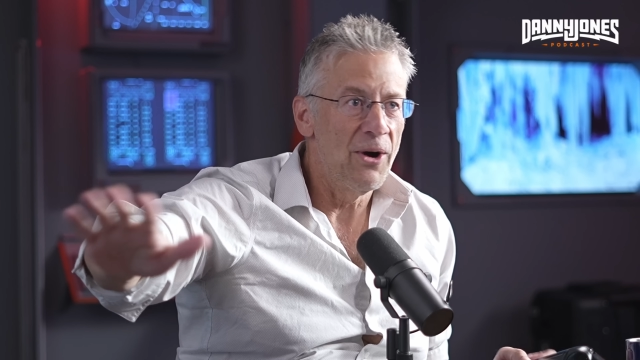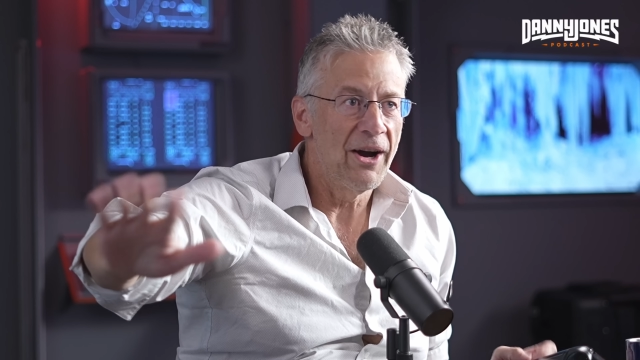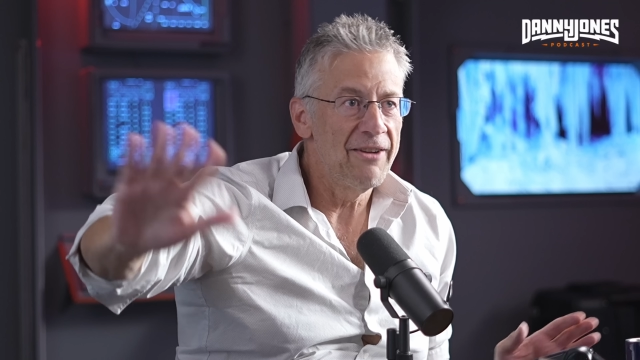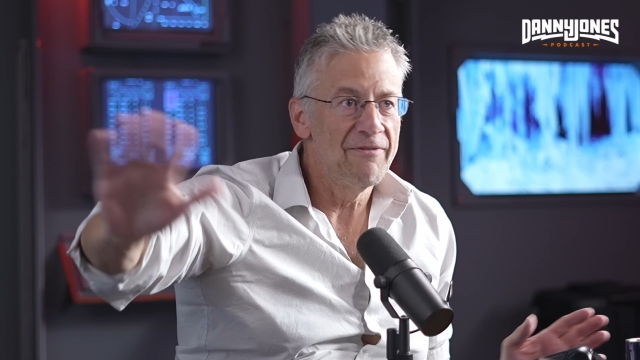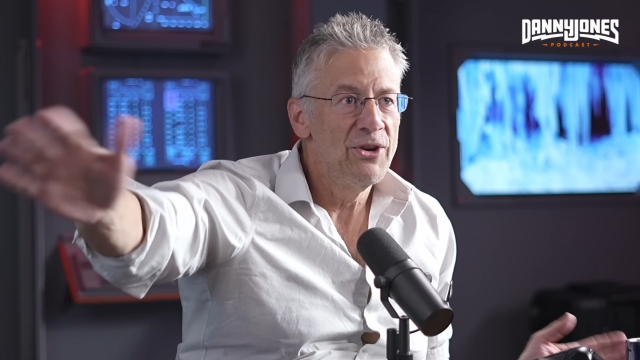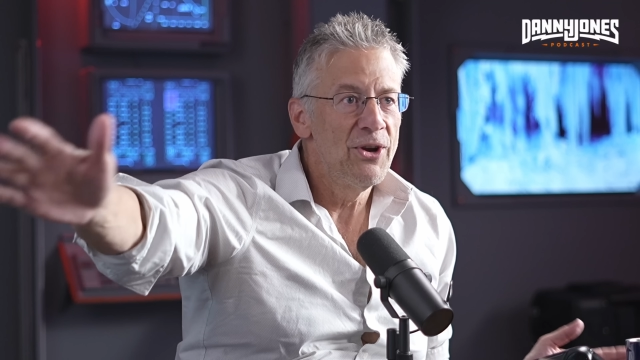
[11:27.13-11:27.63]
I
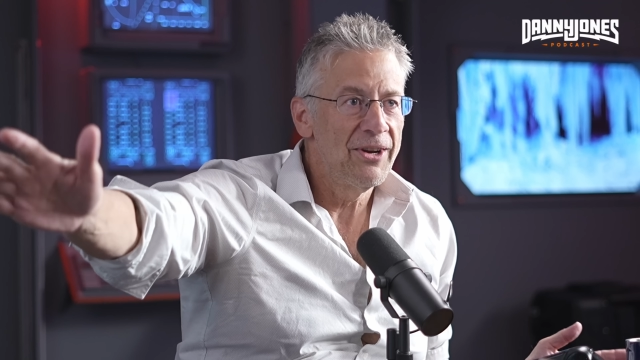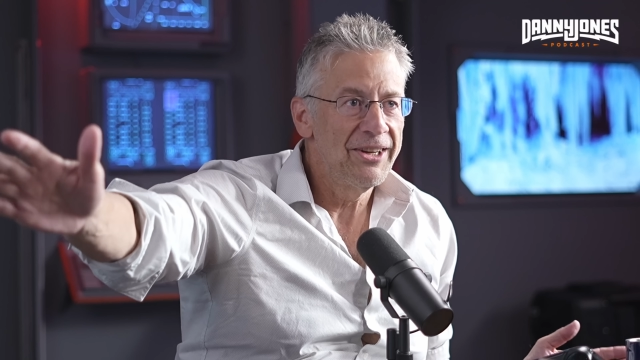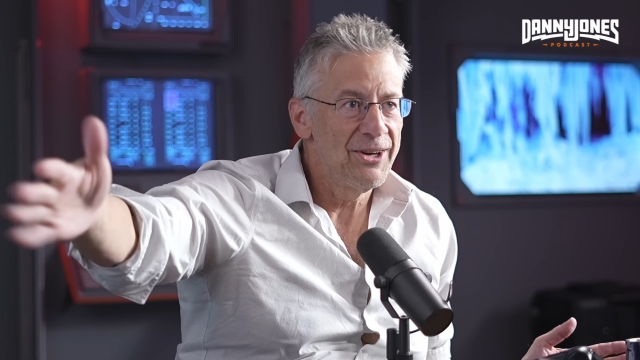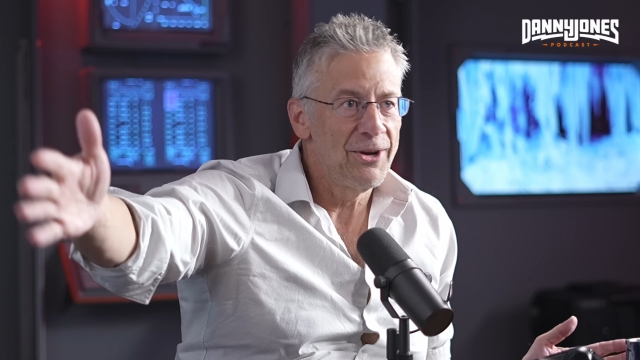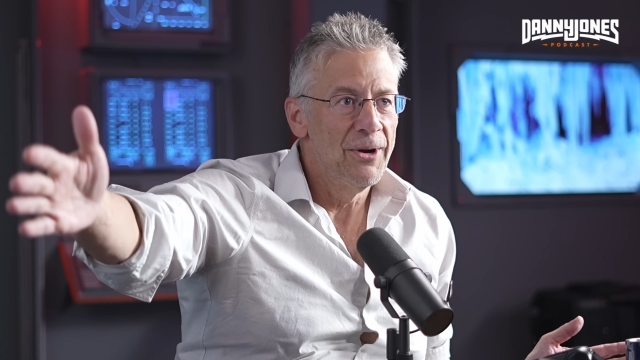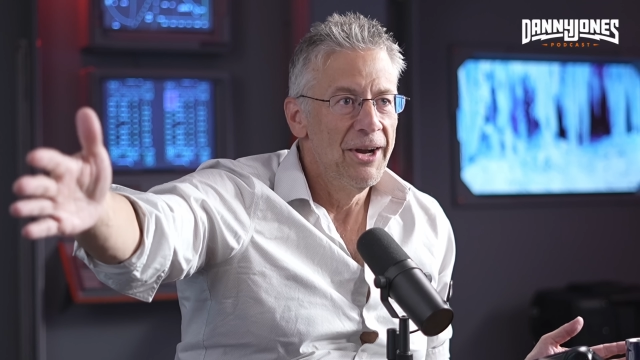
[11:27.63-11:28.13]
have no, you
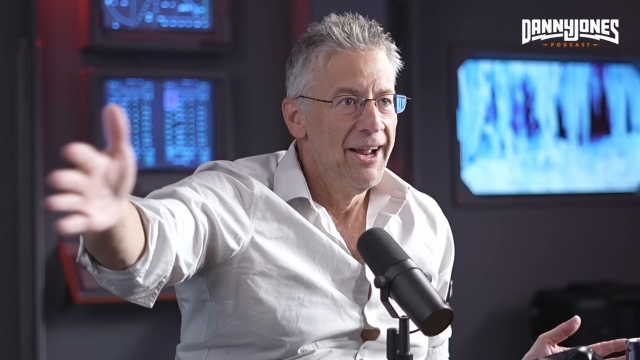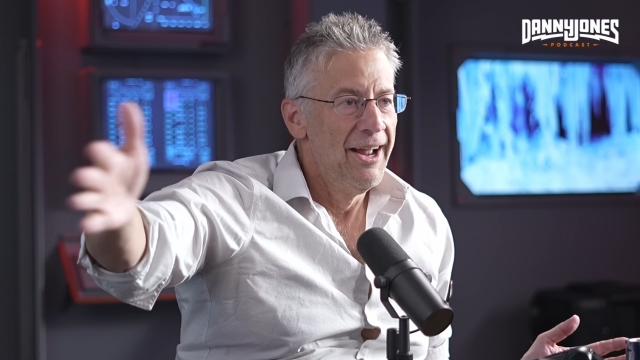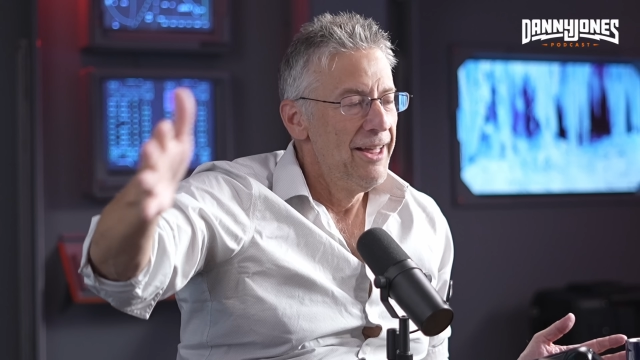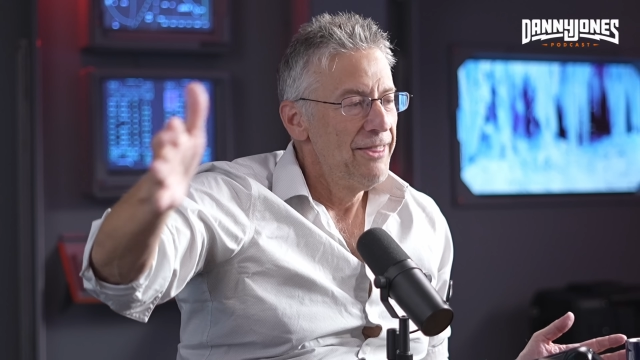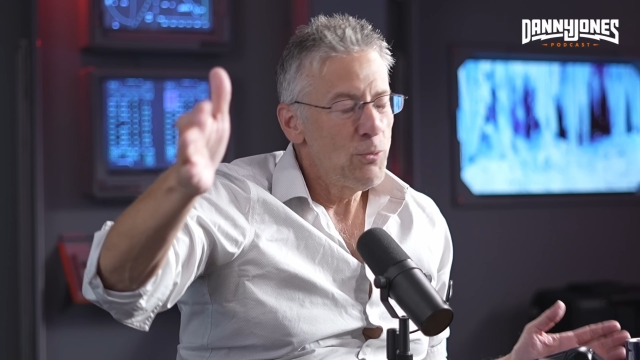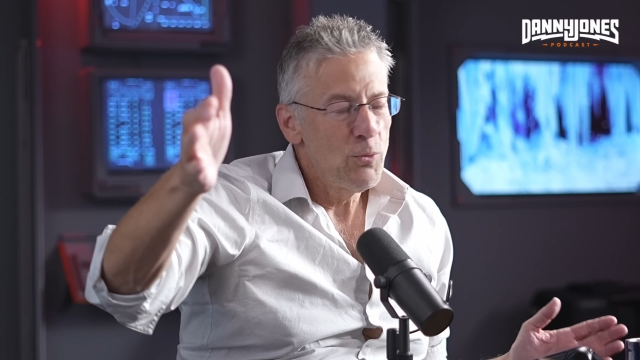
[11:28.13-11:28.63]
know,
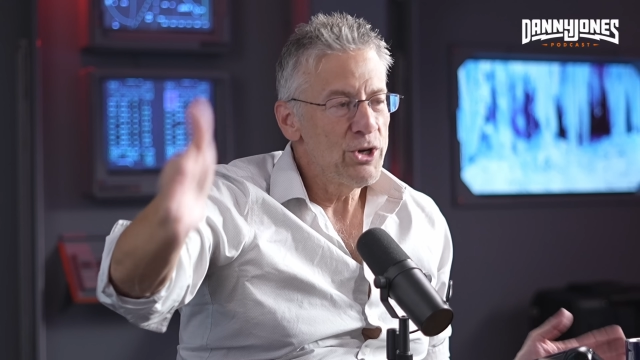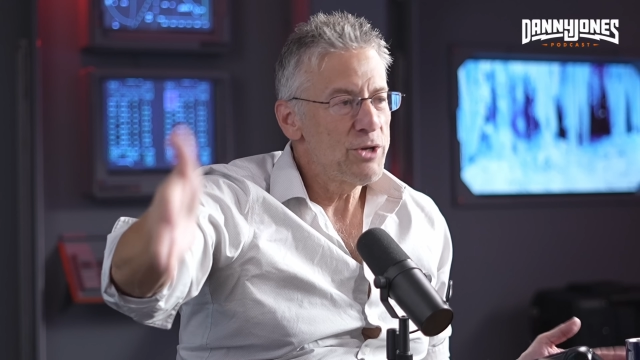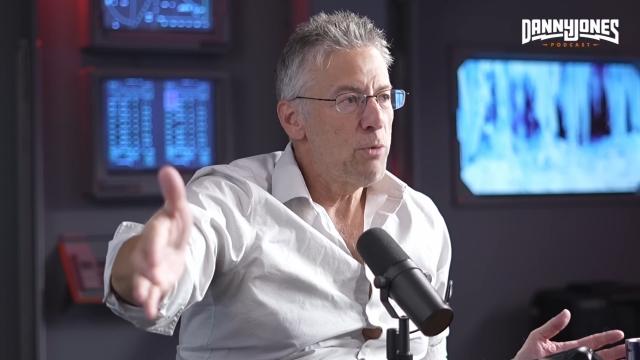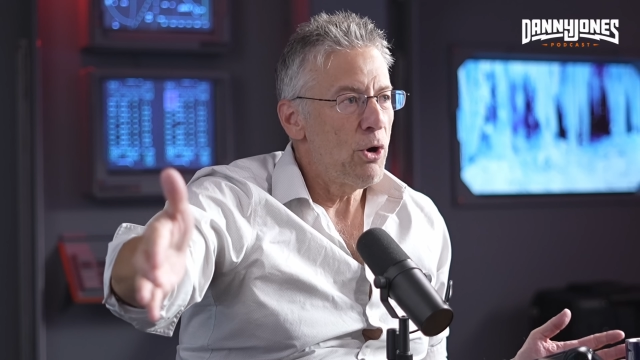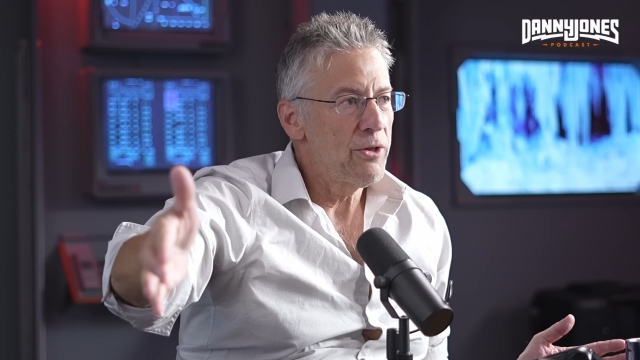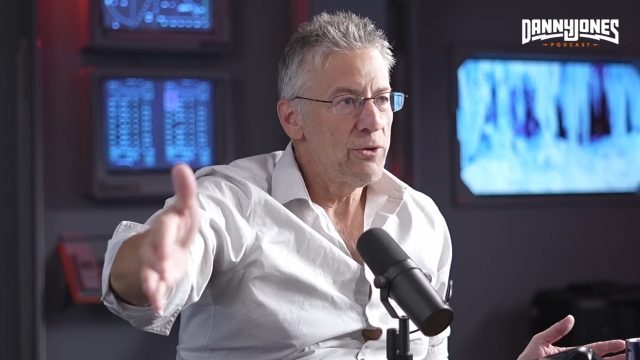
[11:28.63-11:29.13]
the worst
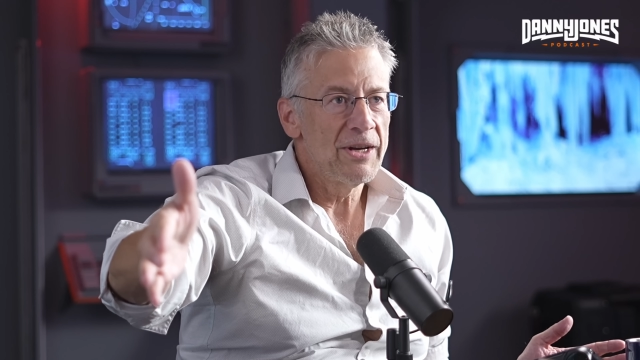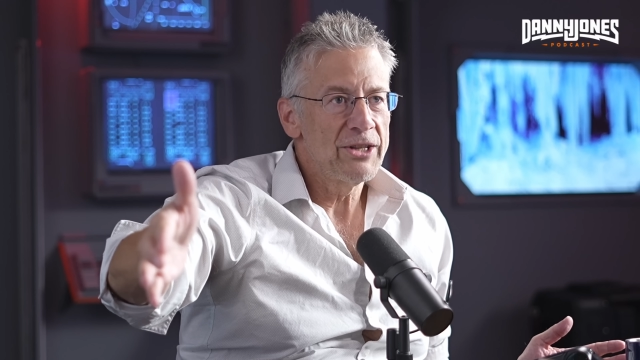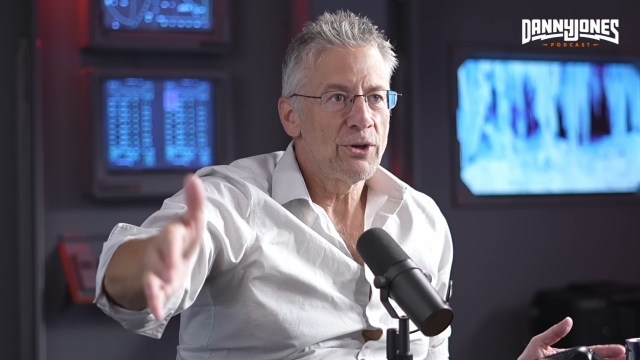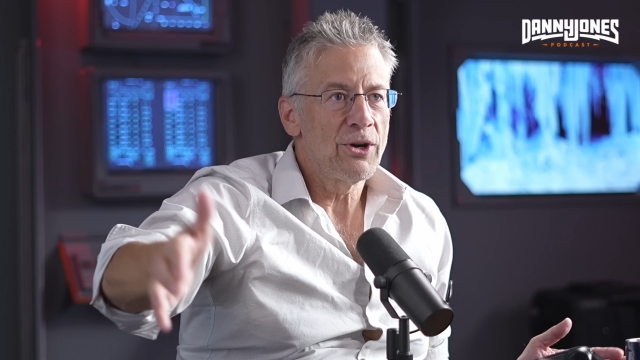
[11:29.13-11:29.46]
part of the rental